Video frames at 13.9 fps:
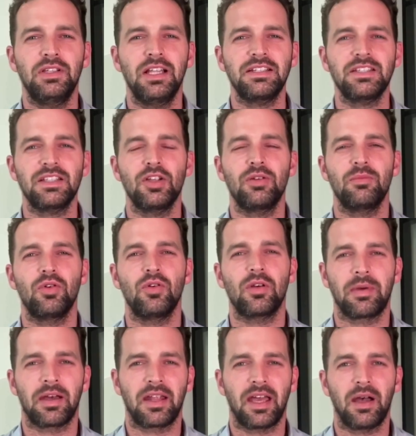like to learn more
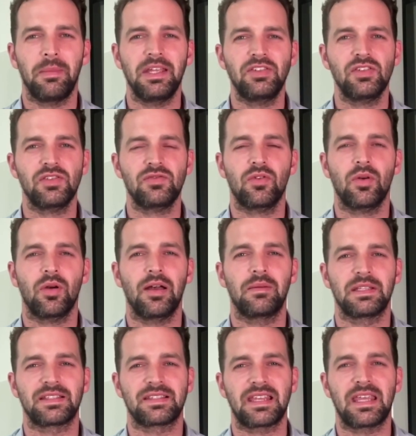about how Matrix
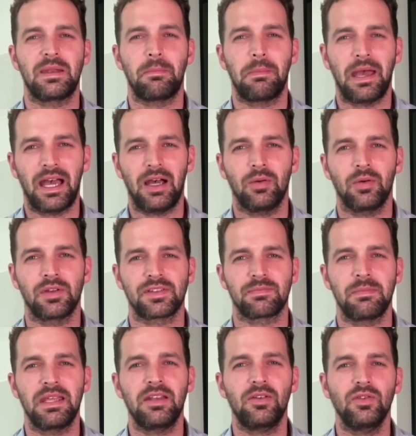Requirements empowers
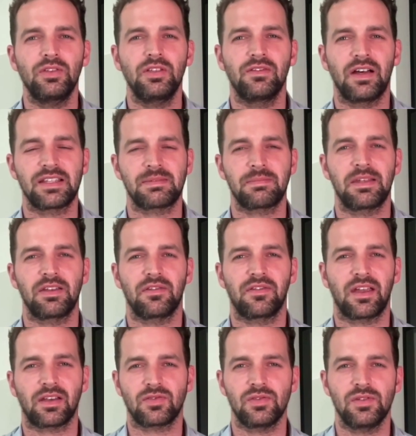medical device
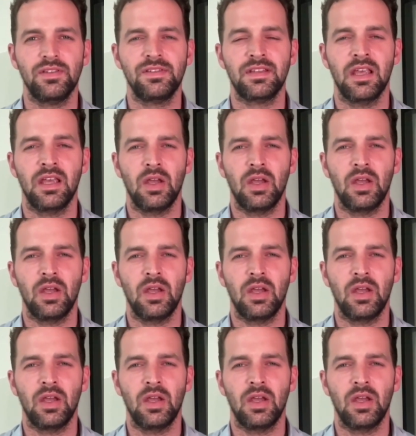manufacturers